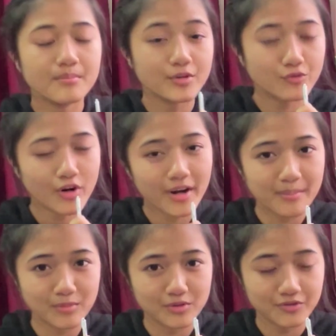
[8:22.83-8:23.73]
Before I
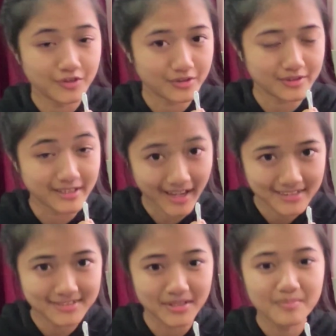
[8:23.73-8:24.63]
move to the
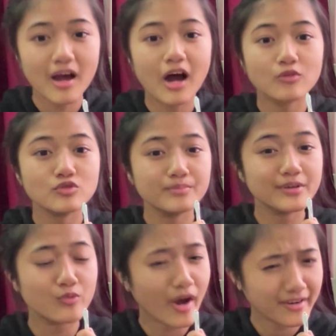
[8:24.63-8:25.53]
next tip, I would
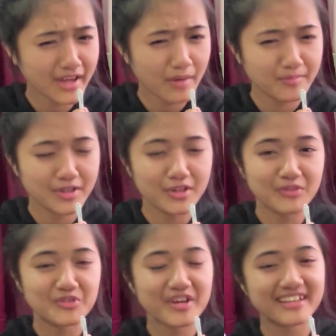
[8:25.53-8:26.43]
be very happy
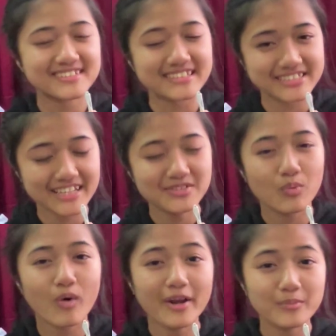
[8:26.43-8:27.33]
if you can suggest
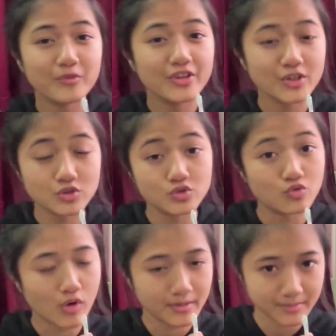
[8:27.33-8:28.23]
what videos you
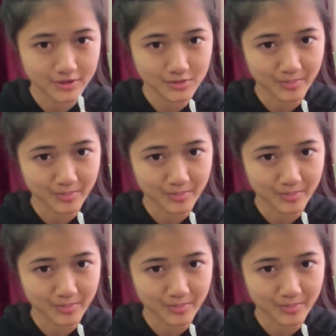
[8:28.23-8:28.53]
want me to